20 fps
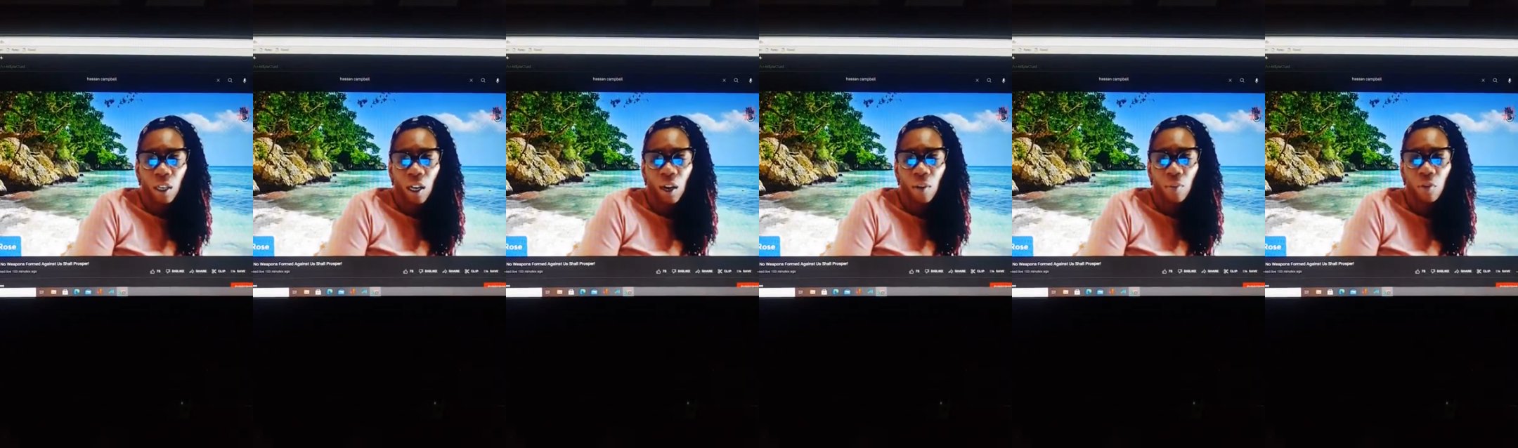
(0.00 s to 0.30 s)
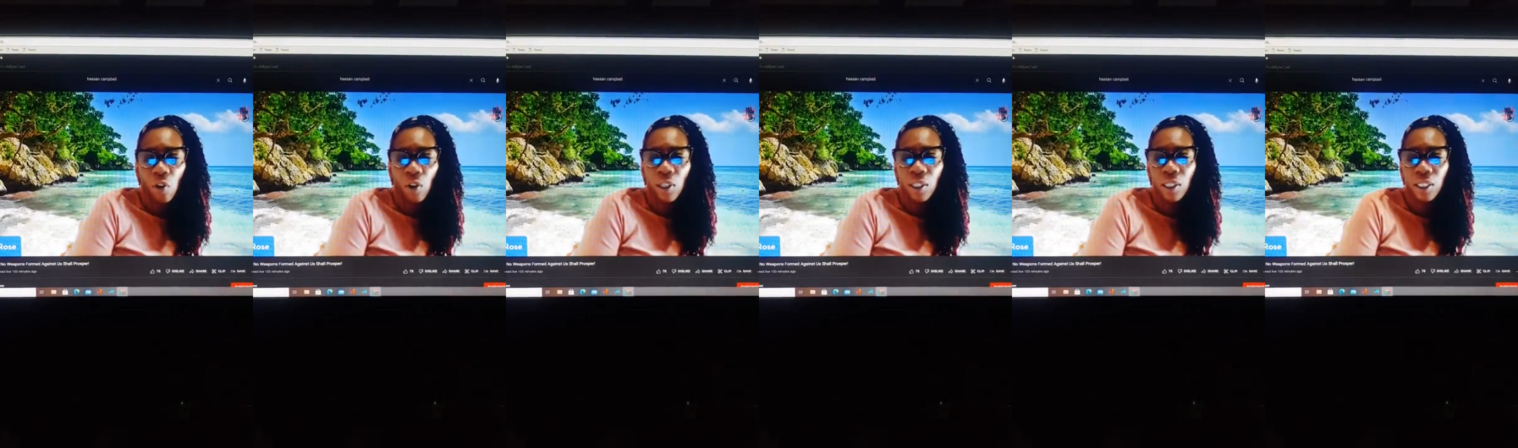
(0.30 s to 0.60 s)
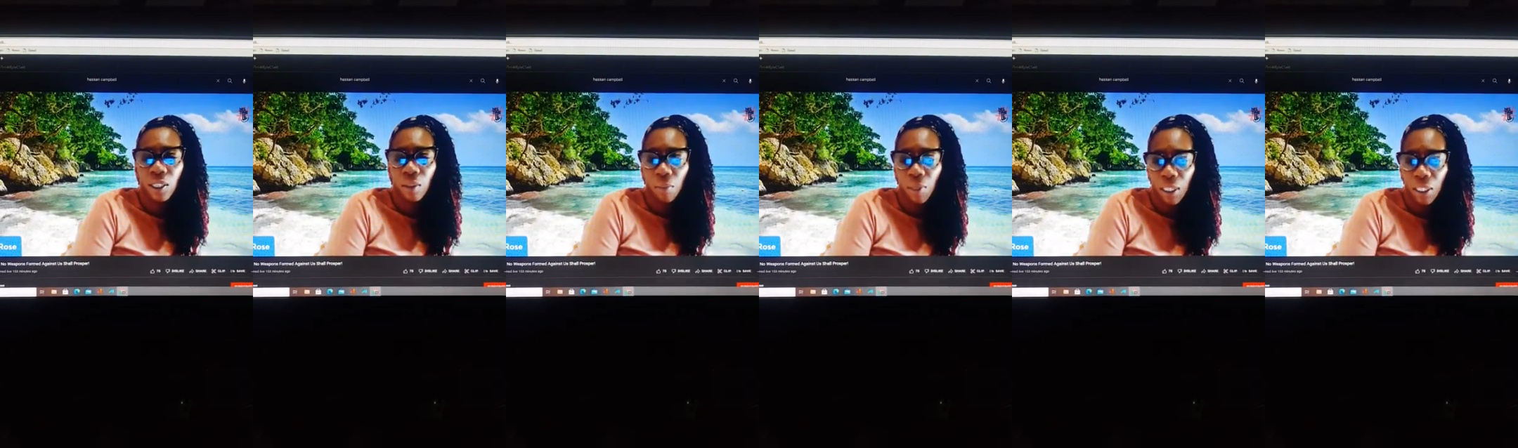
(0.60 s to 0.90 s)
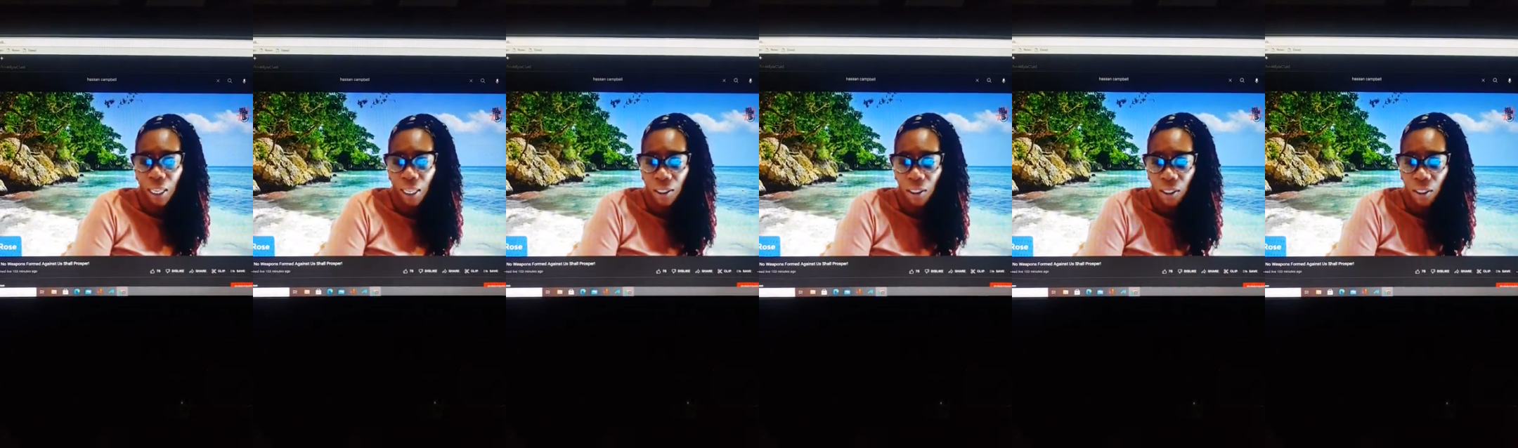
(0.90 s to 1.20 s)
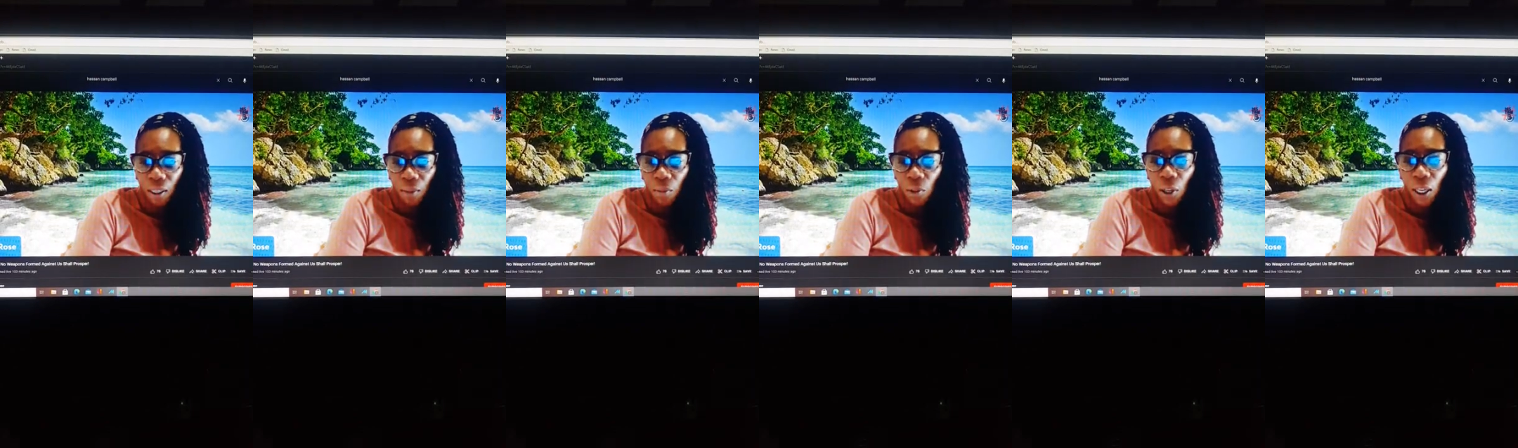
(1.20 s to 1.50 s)
I'm not intimidated.
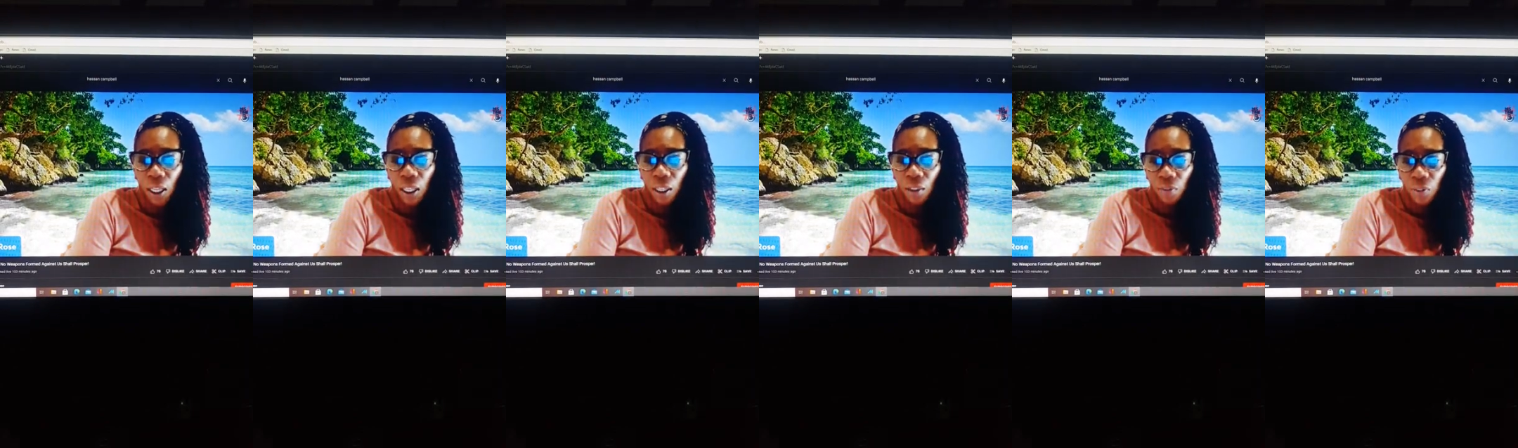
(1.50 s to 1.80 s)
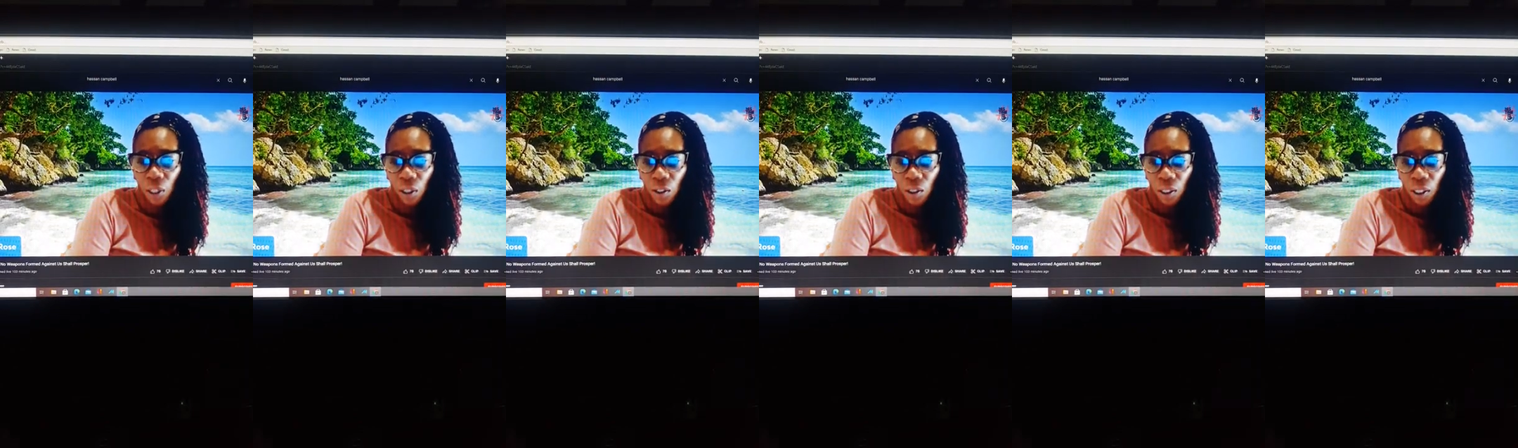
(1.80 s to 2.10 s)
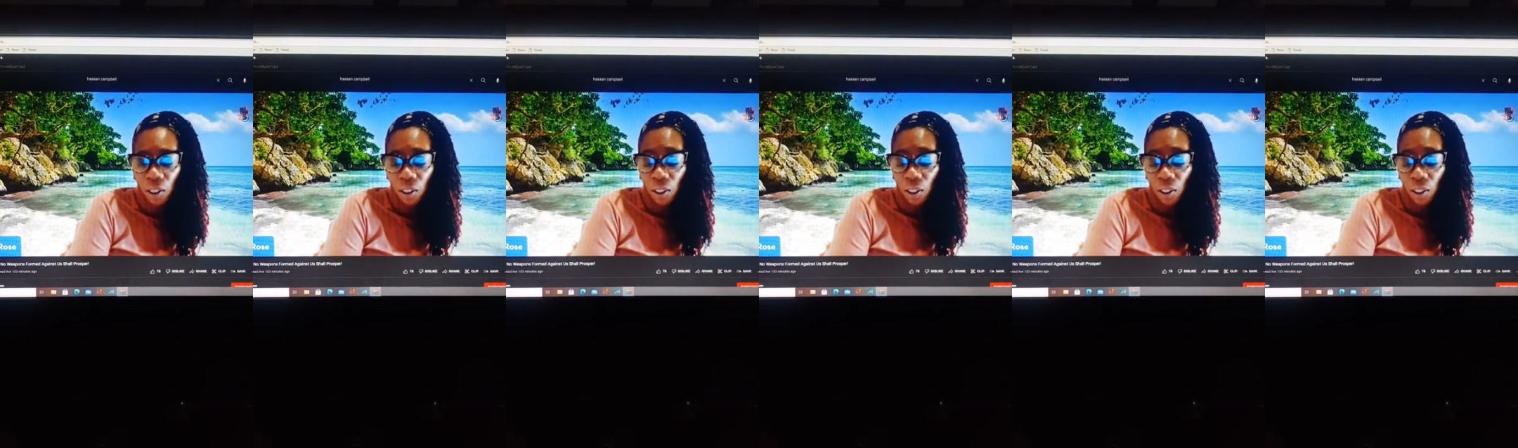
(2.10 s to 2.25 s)
I'm not any of those things.